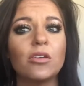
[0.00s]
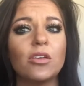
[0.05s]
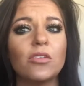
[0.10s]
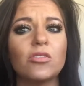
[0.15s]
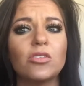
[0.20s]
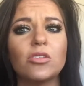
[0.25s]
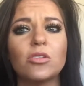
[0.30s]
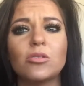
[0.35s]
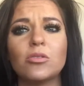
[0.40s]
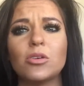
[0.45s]

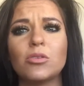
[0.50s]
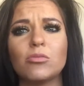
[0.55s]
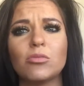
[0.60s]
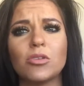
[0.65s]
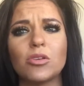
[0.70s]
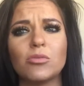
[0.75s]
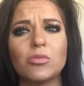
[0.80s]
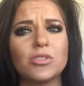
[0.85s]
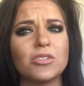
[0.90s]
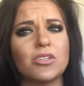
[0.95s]
Even though he
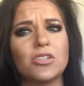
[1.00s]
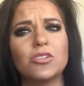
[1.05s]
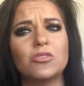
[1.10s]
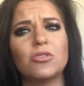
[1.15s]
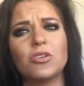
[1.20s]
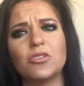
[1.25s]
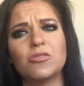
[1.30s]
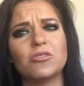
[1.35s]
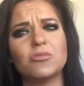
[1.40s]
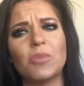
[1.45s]
really wasn't into
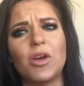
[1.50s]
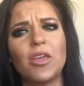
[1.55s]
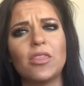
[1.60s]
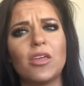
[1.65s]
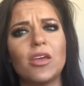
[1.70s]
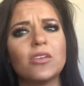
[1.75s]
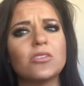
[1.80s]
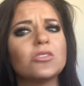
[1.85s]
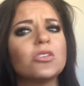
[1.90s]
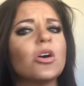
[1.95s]
it, it was my
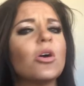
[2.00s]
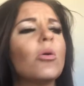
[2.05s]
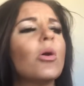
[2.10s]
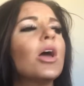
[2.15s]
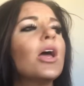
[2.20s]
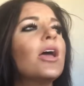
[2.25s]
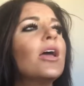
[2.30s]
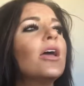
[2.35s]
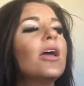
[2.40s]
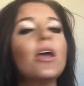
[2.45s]
thing. So
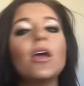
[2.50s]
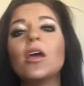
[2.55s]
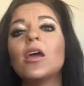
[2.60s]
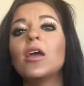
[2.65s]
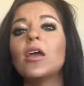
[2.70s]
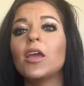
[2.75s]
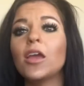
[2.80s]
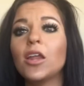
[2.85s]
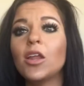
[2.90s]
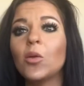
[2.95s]

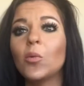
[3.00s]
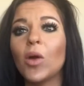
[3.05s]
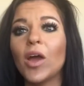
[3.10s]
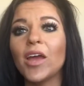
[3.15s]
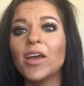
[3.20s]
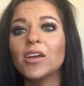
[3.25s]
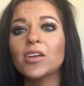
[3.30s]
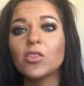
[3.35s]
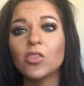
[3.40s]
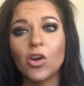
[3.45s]

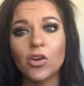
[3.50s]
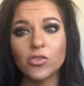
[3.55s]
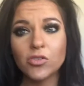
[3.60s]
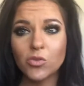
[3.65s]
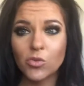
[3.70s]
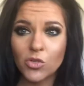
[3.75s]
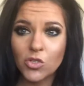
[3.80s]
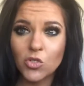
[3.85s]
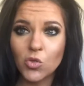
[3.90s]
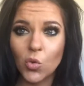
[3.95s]
anyway, long
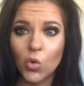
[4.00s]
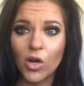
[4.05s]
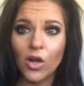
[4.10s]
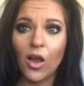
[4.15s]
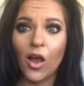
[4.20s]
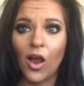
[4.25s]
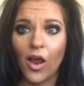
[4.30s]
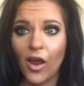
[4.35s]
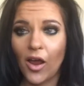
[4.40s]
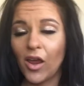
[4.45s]
story short,
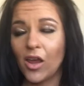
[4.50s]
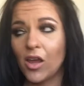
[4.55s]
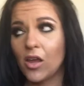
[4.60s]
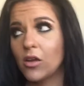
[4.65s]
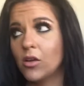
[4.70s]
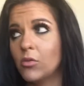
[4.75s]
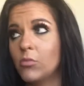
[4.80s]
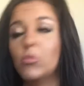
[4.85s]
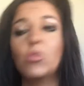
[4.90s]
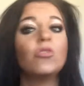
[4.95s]
I
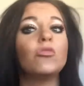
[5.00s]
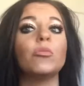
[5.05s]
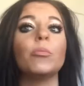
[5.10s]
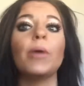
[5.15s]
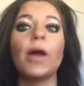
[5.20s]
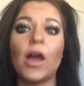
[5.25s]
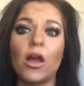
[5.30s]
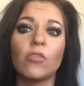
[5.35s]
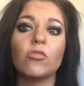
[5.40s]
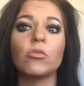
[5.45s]
moved
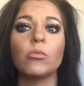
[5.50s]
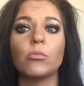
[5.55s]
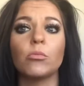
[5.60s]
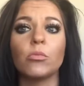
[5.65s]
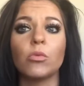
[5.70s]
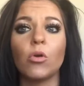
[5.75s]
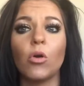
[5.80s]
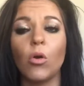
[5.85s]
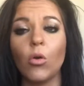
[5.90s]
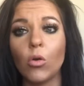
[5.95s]
back from
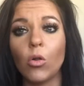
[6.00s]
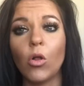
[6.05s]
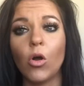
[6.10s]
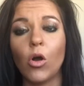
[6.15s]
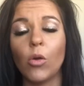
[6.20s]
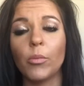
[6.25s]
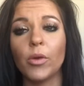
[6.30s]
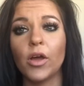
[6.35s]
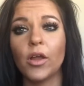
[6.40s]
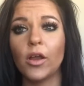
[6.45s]

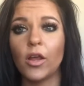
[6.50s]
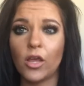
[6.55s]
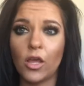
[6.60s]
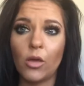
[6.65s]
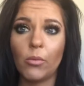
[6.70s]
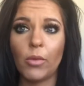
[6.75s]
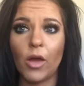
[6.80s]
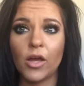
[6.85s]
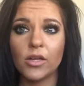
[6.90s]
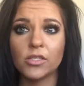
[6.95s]
Oklahoma and I
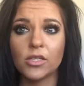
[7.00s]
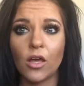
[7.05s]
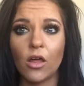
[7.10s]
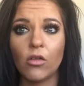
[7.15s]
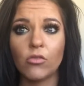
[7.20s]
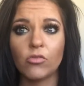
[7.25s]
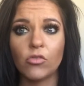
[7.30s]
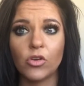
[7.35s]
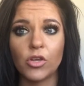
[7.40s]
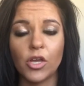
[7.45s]
came back to
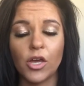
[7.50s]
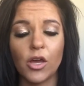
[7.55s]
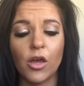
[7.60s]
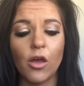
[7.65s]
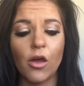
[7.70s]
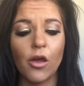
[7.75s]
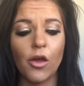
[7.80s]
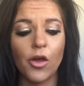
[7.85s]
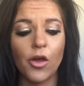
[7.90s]
California.